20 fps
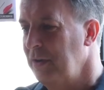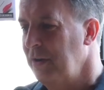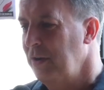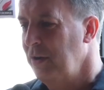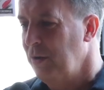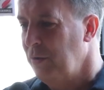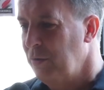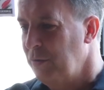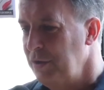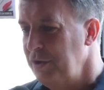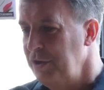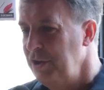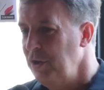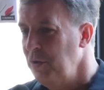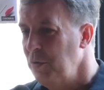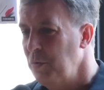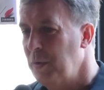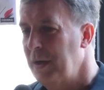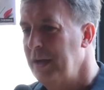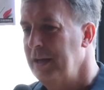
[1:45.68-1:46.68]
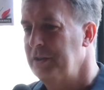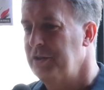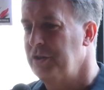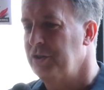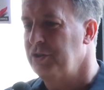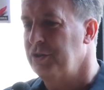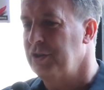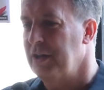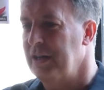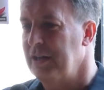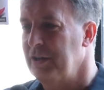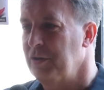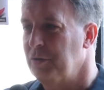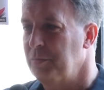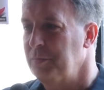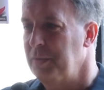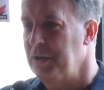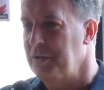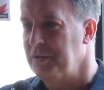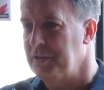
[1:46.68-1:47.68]
What we're providing is a little bit more
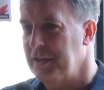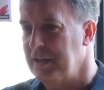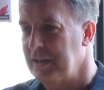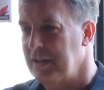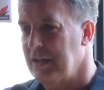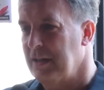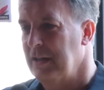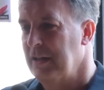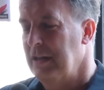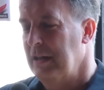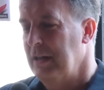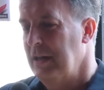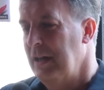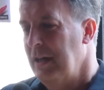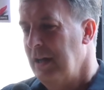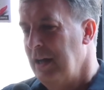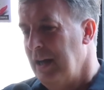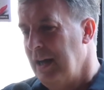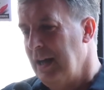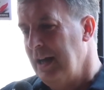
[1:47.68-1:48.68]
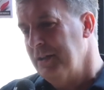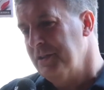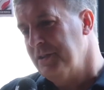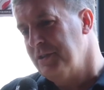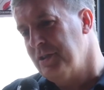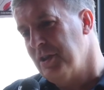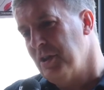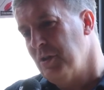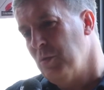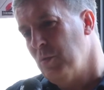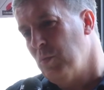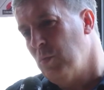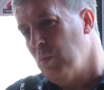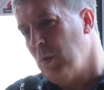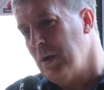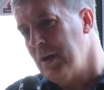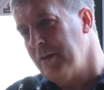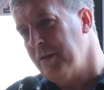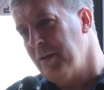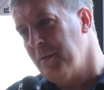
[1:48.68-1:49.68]
holistic in its approach,
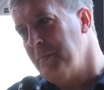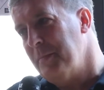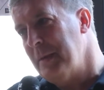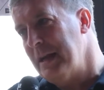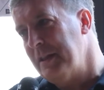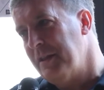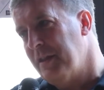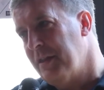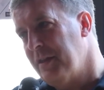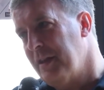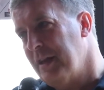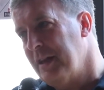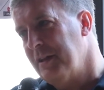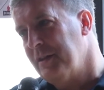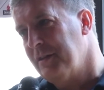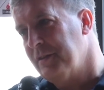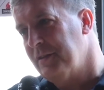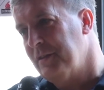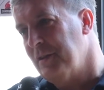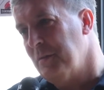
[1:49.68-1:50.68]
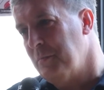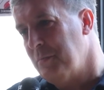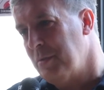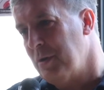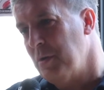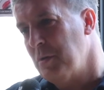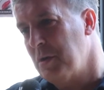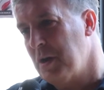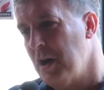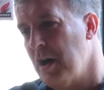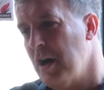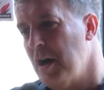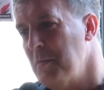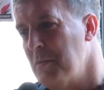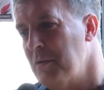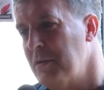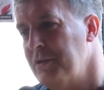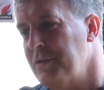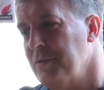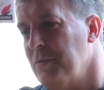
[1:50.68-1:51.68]
where somebody feels they're an
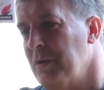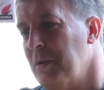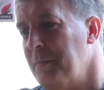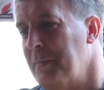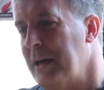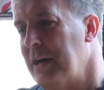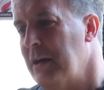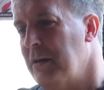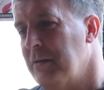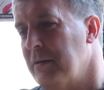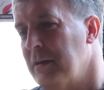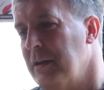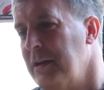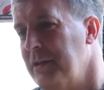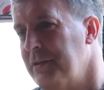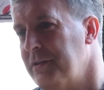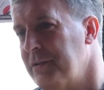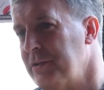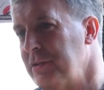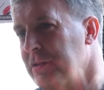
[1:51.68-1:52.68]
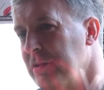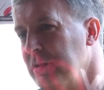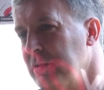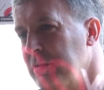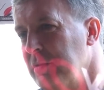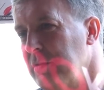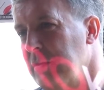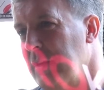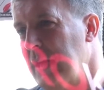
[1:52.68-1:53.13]
artist, they're learning the guitar, they want to